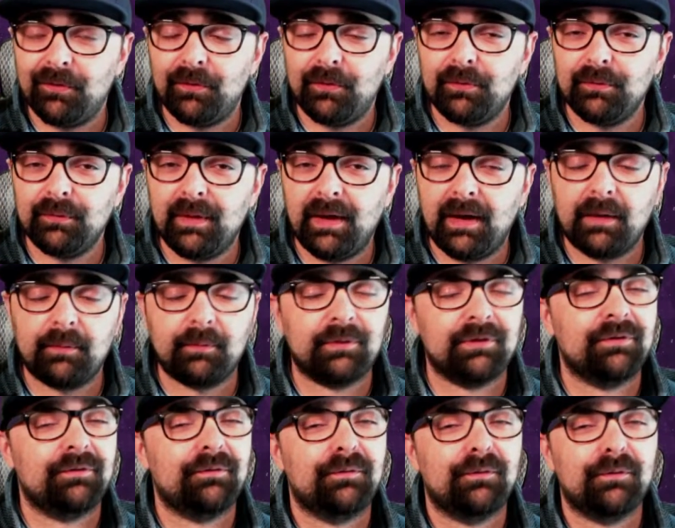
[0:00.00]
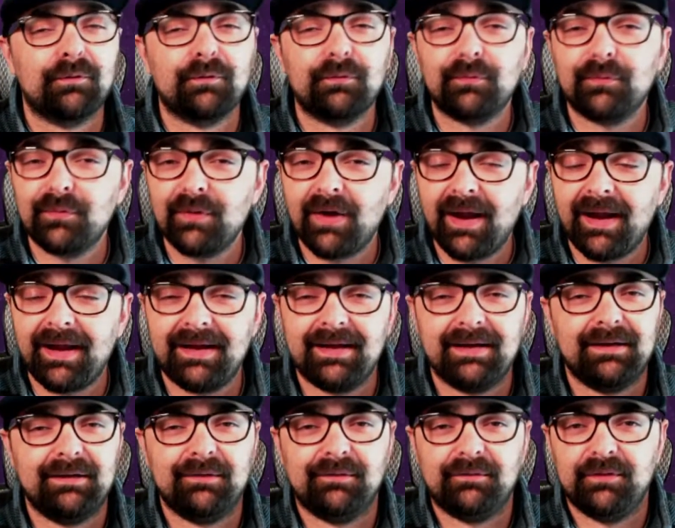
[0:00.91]
Hall 9 with a
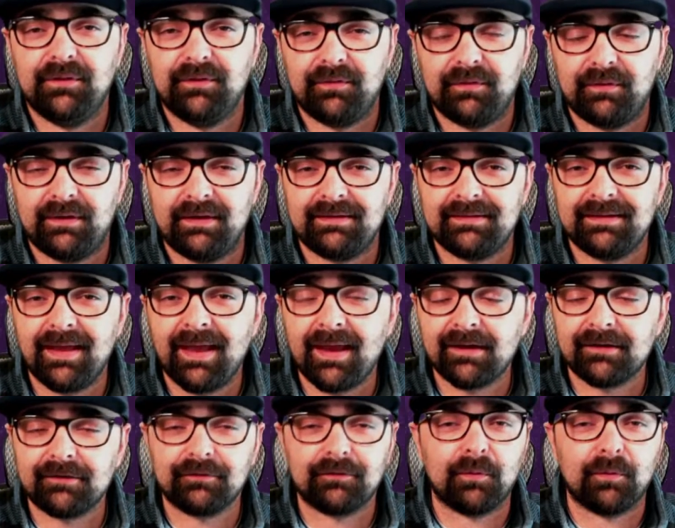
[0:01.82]
variety of different attacks,